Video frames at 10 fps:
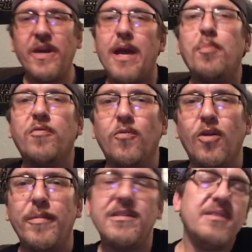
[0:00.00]

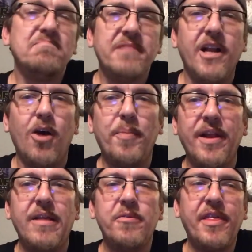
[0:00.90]
performance, you know, but uh,
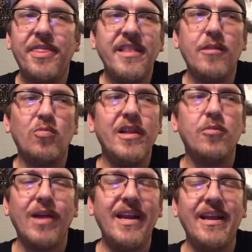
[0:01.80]
the thing that really
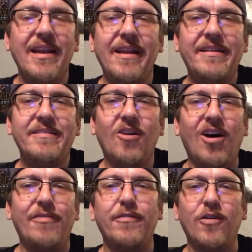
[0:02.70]
radiated
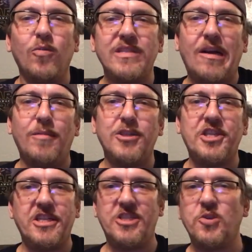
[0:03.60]
off of her was how much she
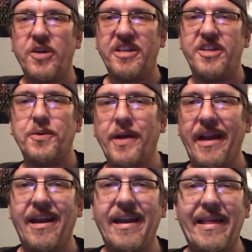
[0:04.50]
enjoyed doing
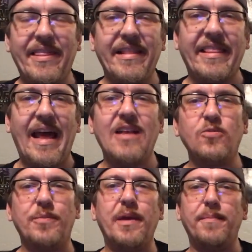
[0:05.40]
it. And I think that's
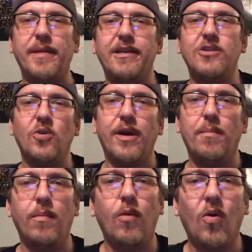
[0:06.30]
what made me enjoy it
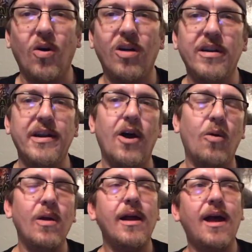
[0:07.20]
more, you know,
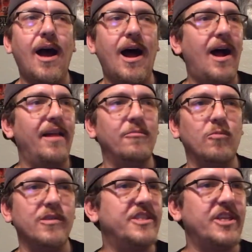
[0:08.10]
uh,
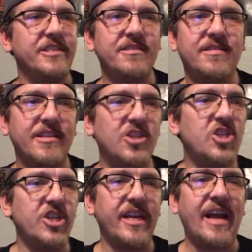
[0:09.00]
was just that
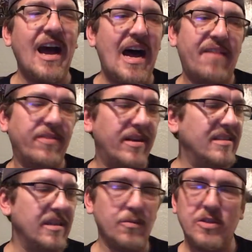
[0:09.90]
she
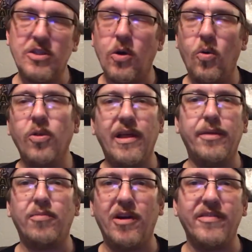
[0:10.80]
obviously was totally
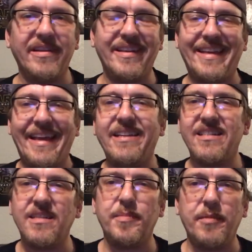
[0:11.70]
thrilled and geeked
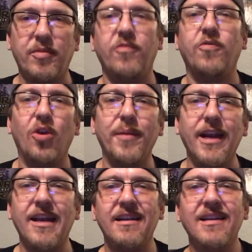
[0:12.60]
to be performing
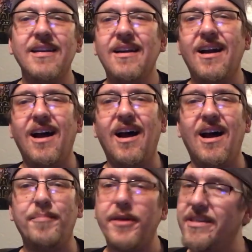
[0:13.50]
it uh,
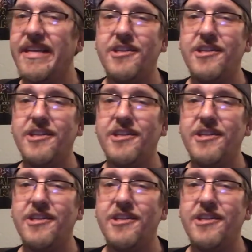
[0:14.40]
because as